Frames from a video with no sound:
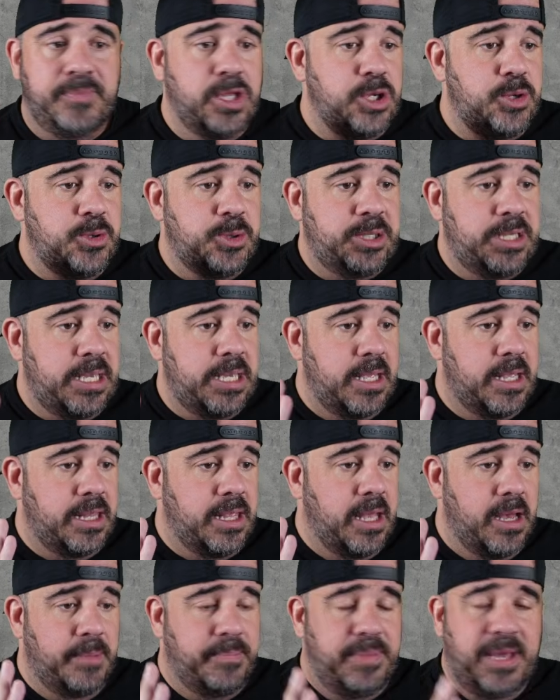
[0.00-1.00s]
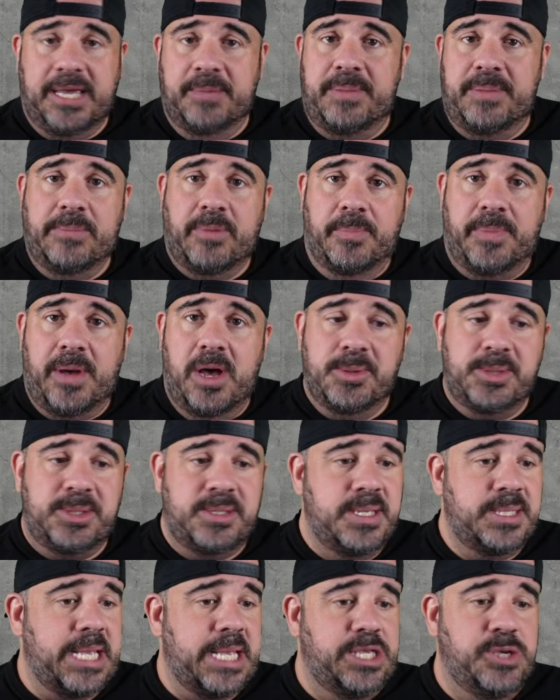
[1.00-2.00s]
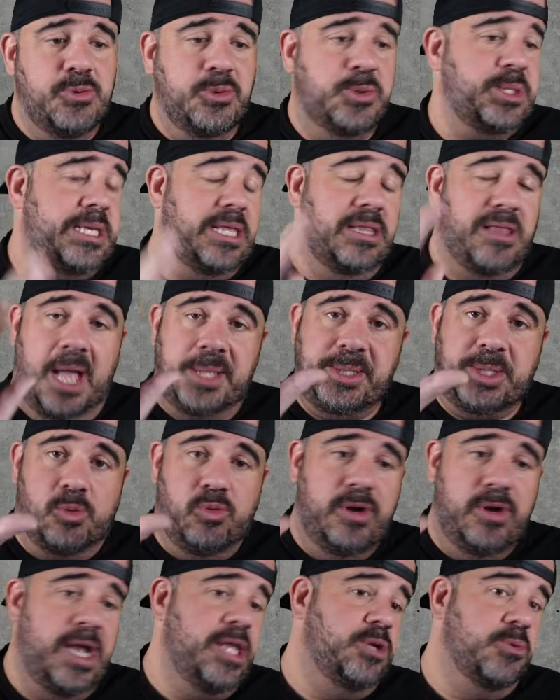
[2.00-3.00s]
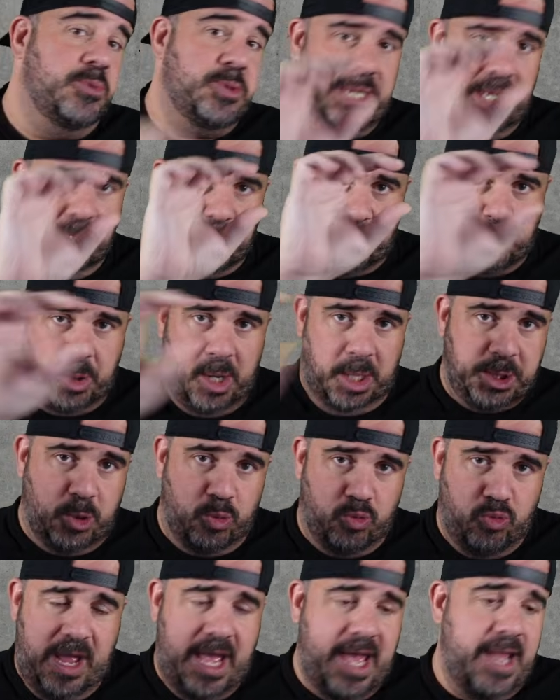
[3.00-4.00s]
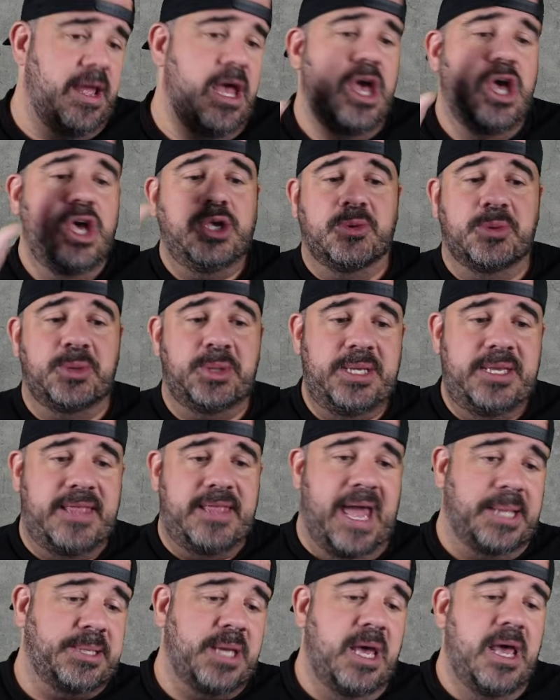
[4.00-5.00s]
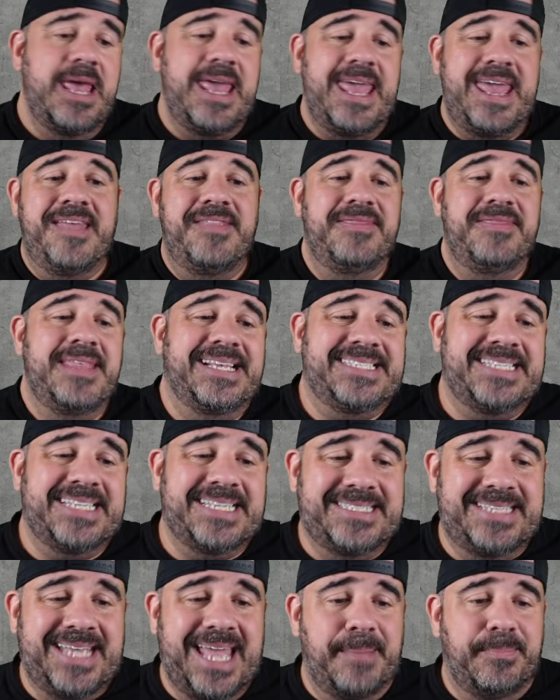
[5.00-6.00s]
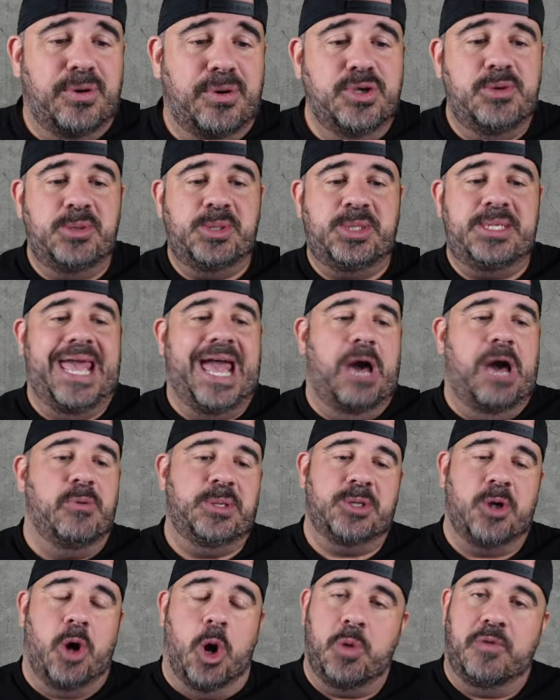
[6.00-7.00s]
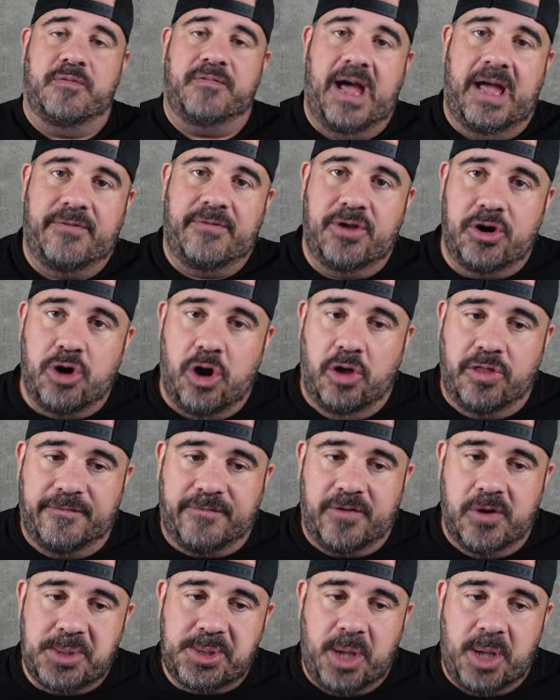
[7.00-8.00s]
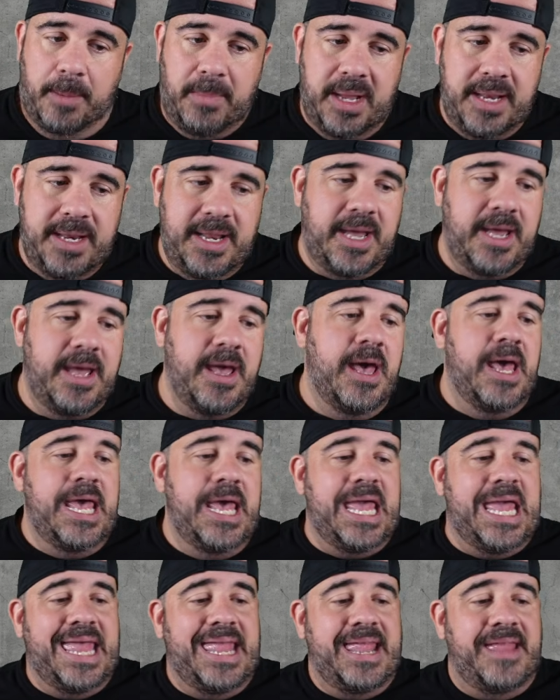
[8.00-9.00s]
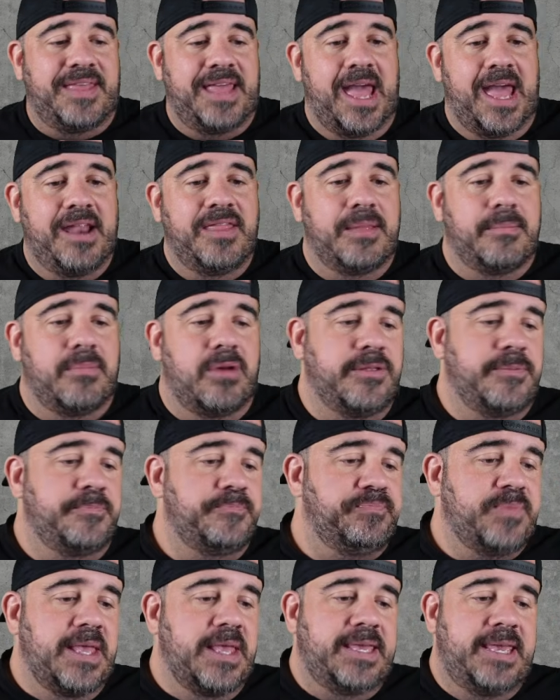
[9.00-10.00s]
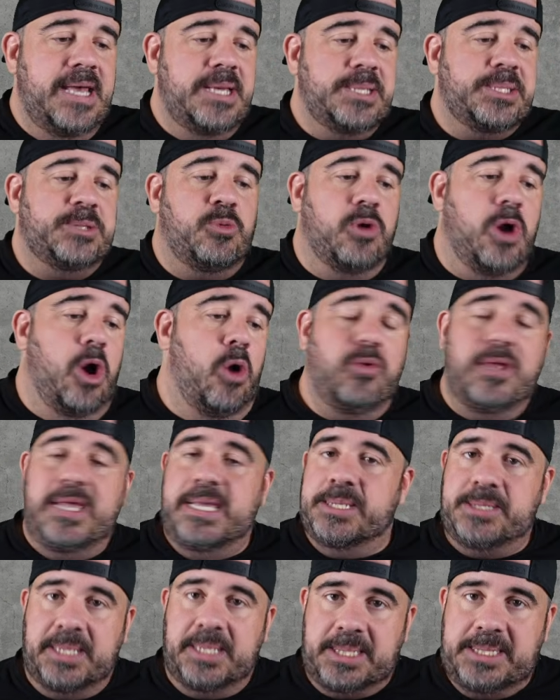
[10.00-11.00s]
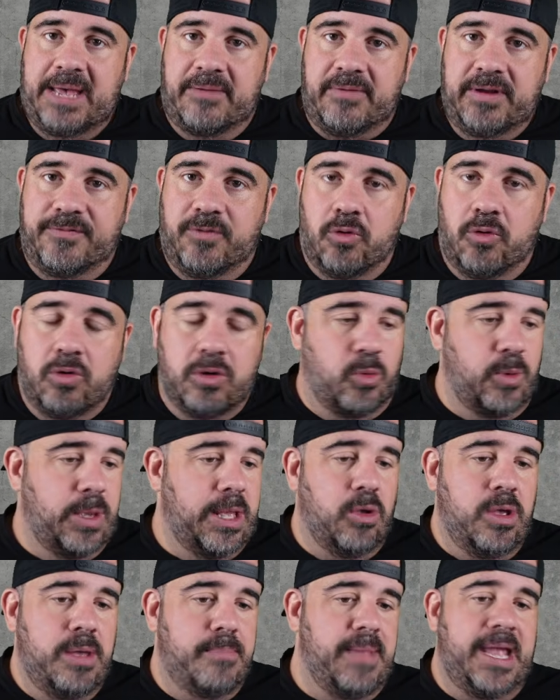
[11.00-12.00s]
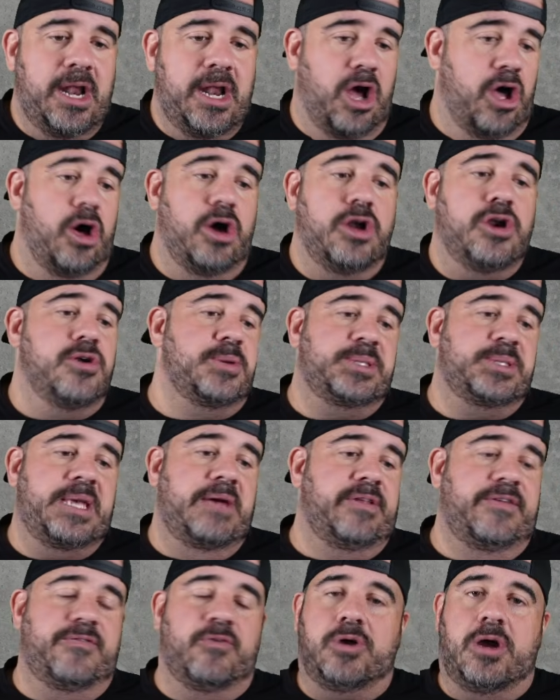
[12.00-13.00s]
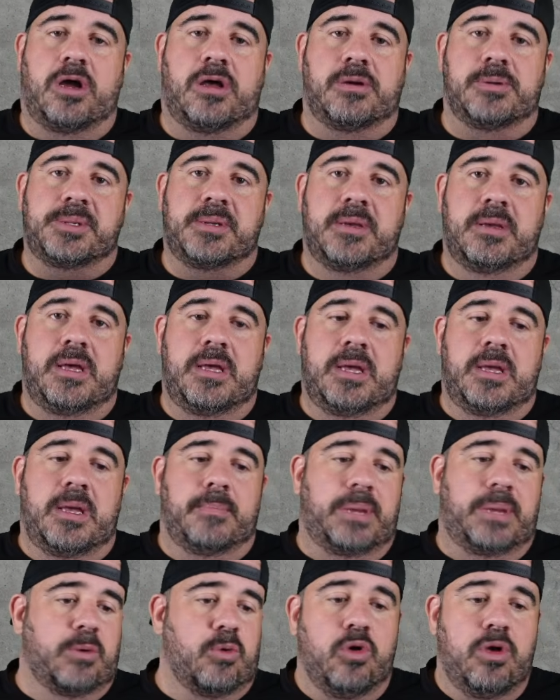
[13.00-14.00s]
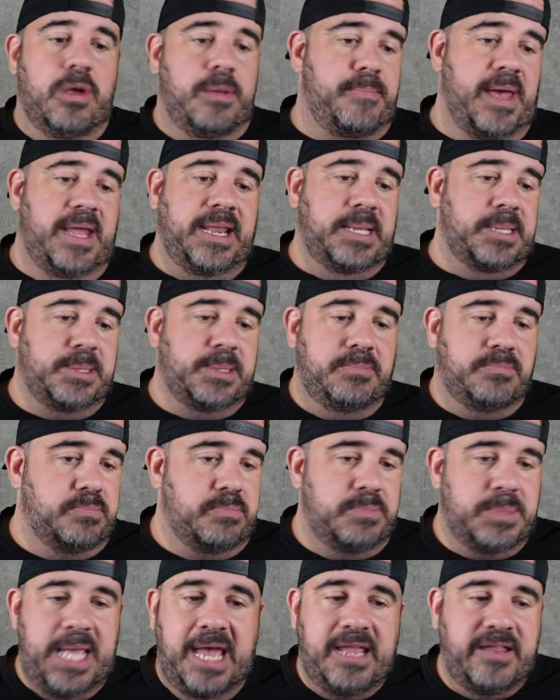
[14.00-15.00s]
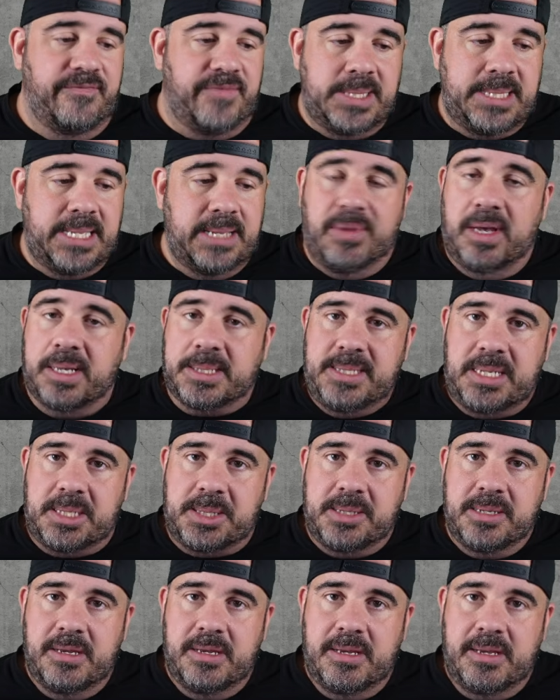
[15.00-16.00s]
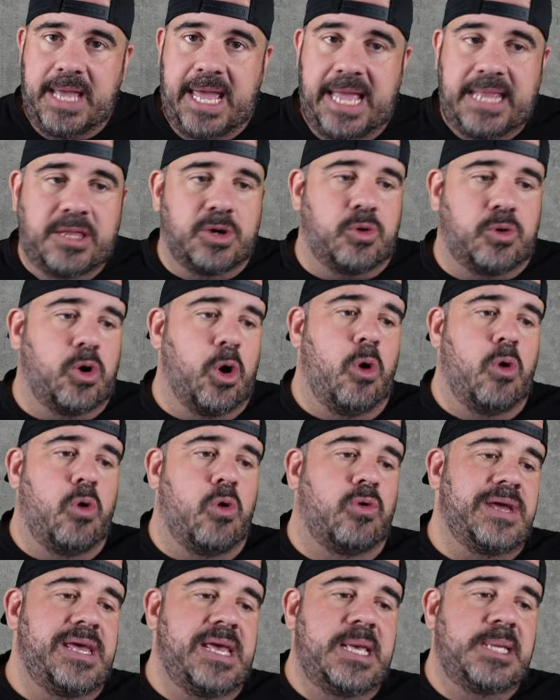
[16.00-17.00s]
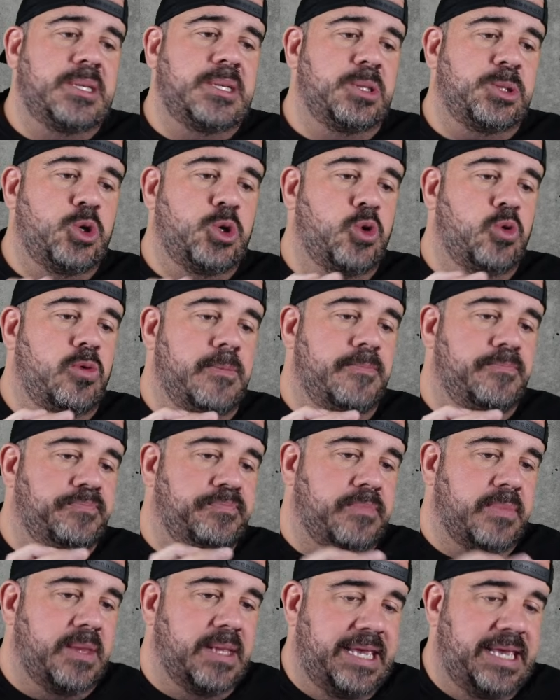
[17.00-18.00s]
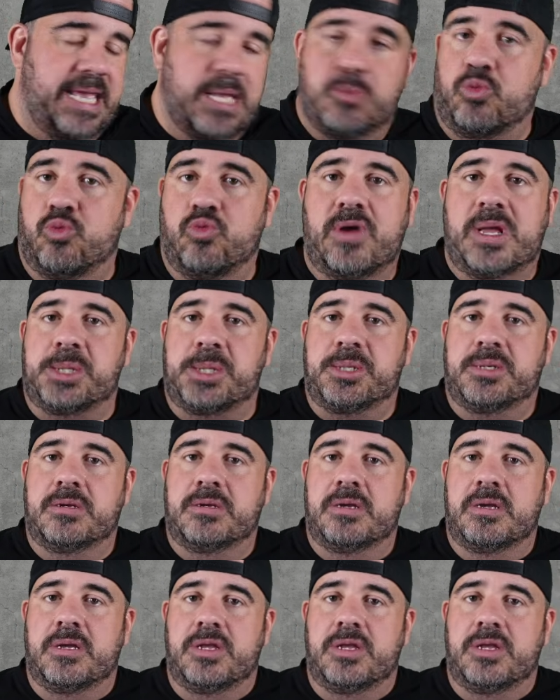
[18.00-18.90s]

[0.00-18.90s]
You see the Picket People post this, and you'll see lots of green. You'll see a stretch of red. You'll see that. In this example, you see how we started with 500 on the first on Monday. And at the end of the month, yes, we're only at 674. We only made $174, but we're only betting 10 to 15 bucks each. And the goal isn't to get rich.